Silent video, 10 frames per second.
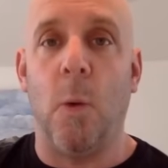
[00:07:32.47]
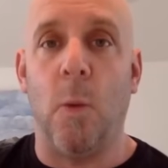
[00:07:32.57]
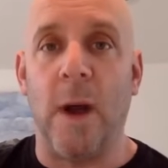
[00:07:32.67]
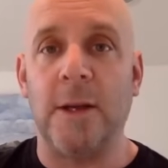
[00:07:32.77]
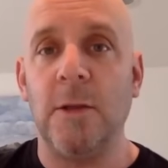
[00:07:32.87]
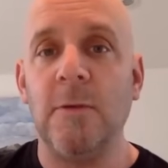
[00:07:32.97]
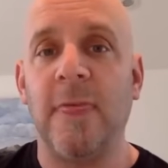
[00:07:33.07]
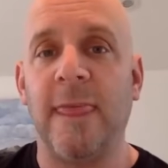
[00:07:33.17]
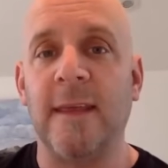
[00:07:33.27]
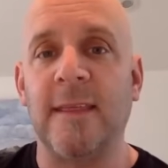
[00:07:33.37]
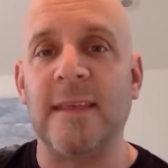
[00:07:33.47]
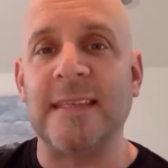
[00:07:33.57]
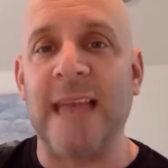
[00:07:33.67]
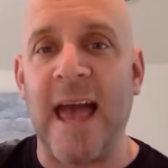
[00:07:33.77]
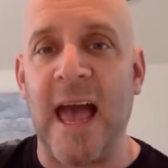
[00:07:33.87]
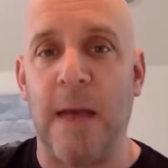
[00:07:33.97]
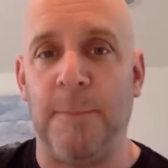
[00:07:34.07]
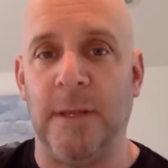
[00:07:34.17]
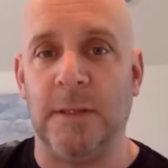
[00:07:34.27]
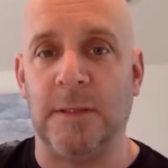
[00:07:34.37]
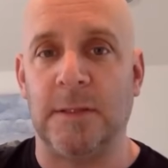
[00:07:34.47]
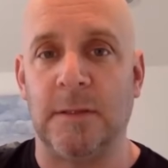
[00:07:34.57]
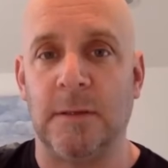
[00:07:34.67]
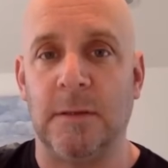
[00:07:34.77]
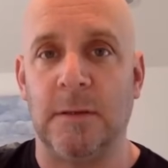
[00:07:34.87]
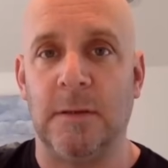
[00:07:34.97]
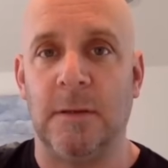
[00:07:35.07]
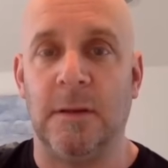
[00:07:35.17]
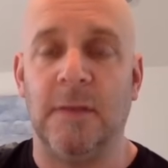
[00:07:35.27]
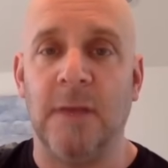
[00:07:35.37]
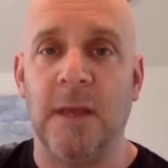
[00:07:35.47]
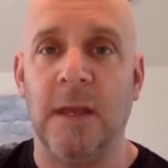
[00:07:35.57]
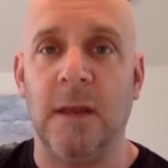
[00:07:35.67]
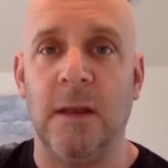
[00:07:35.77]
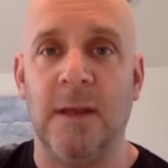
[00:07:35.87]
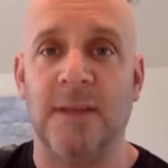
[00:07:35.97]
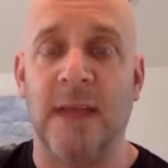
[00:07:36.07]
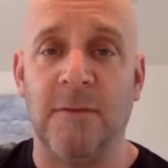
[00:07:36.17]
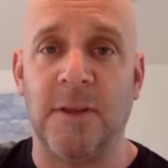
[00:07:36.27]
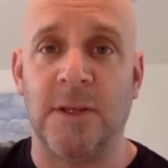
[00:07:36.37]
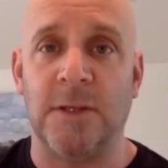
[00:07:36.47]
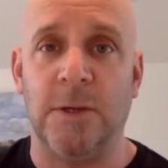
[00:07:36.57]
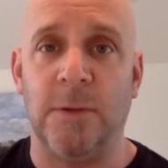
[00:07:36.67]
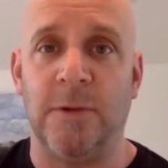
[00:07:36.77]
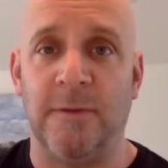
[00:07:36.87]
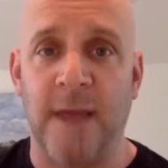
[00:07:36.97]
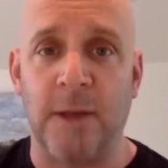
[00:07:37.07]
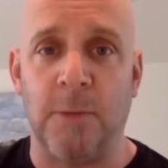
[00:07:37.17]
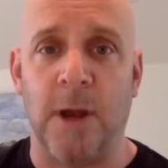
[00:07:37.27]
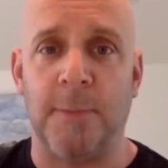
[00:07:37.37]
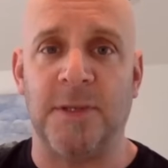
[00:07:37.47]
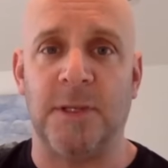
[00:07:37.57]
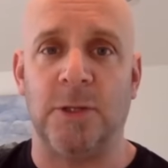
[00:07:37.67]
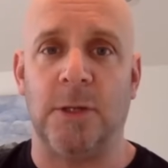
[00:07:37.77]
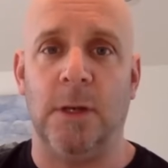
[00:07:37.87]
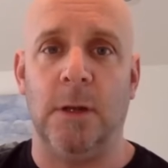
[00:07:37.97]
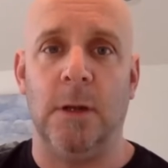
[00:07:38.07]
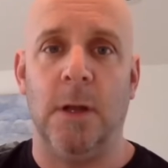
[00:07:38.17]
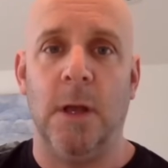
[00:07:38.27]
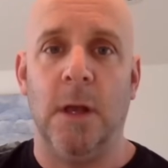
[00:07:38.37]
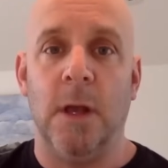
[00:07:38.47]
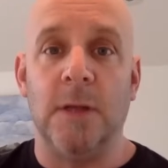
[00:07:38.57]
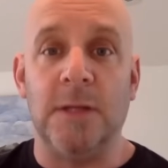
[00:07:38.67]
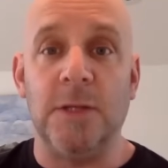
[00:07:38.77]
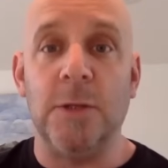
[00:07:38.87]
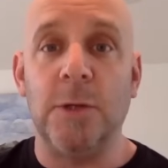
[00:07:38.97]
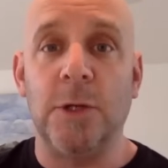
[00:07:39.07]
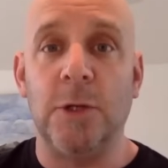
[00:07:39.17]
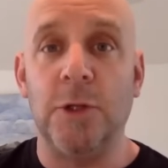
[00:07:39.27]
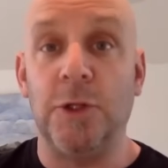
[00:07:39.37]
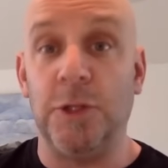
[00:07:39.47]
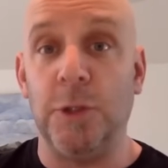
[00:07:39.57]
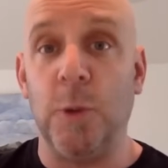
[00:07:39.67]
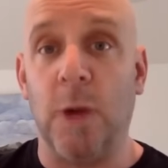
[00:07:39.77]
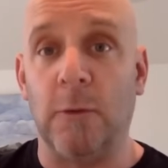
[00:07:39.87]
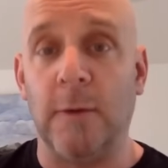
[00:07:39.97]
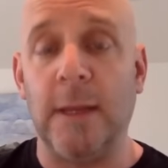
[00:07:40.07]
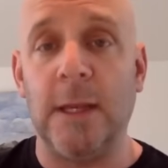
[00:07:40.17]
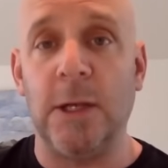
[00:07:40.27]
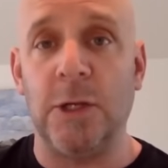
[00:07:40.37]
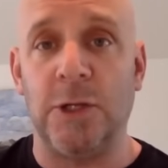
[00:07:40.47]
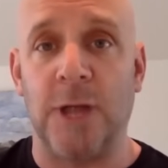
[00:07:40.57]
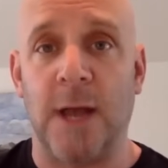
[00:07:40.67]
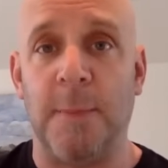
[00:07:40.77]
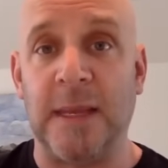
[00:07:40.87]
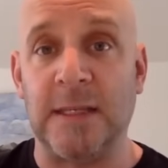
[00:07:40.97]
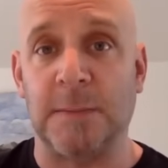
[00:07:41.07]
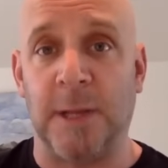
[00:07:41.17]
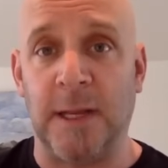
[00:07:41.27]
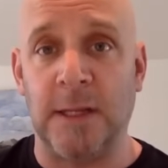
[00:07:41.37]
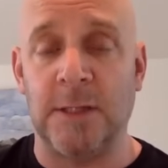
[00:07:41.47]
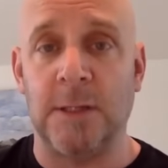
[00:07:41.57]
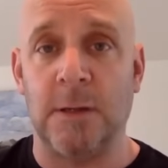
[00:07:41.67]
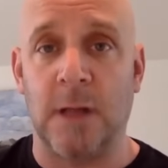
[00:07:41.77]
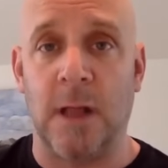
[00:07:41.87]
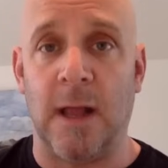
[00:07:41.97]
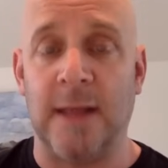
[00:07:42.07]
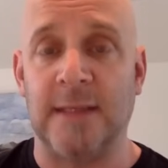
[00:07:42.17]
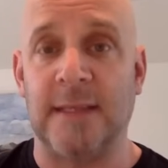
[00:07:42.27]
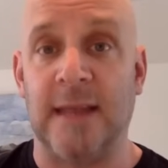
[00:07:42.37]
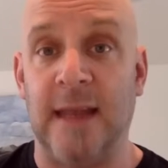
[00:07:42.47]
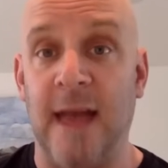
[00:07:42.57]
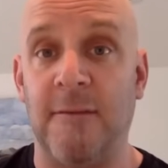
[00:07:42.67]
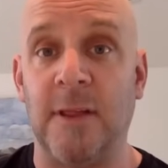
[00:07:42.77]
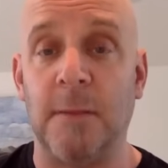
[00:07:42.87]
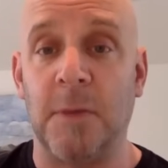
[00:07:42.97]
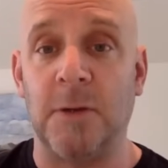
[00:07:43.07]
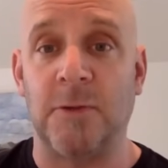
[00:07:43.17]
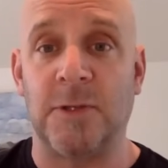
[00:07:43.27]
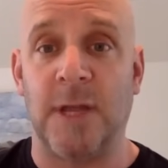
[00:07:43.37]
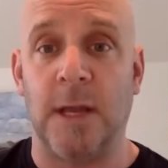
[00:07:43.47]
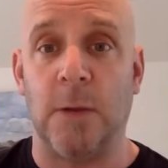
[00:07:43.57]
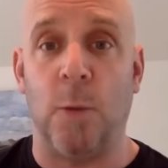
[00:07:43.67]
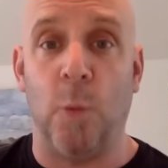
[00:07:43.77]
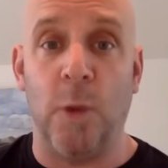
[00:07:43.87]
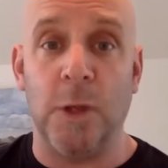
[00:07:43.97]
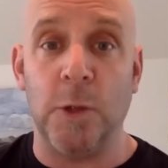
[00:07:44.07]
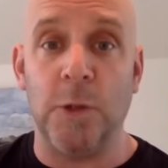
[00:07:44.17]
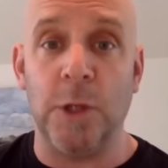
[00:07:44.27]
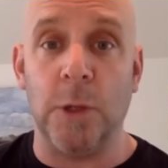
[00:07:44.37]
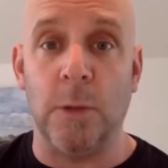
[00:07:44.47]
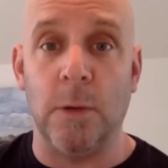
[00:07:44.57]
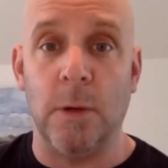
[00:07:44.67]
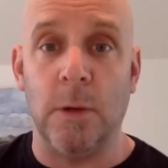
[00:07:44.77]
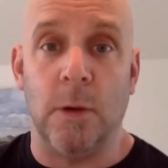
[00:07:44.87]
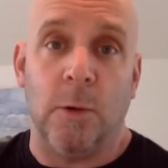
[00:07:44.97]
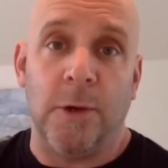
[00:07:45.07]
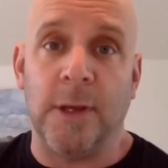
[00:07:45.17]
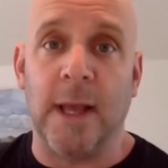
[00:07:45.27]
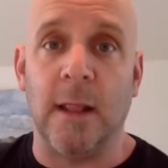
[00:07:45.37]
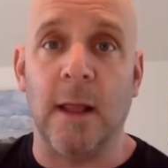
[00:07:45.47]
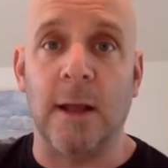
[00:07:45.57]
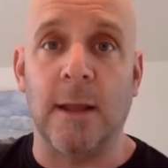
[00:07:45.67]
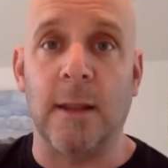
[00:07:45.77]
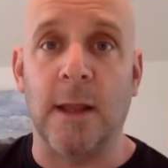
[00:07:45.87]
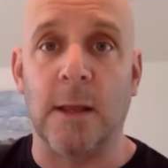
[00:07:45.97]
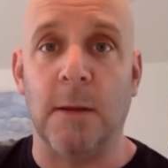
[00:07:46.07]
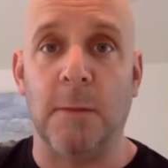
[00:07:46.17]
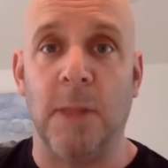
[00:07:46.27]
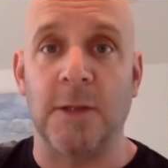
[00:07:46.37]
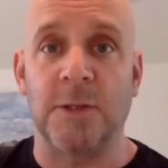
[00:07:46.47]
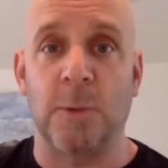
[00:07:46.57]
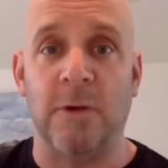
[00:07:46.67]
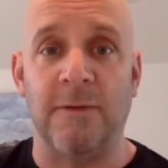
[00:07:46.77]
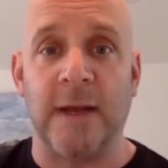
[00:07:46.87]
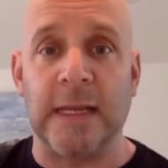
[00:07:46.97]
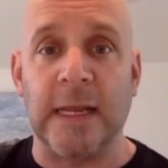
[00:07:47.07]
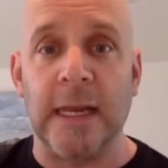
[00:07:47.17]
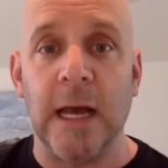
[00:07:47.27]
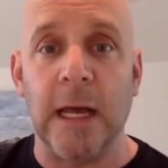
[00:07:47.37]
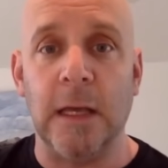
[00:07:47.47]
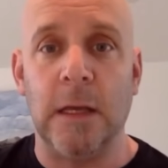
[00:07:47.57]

Why do you think this happens? I'll give you a hint, has everything to do with your value proposition. Did you do a really good job explaining to your clients and having them understand what you do? Or do you get lucky like a blind squirrel finding a nut?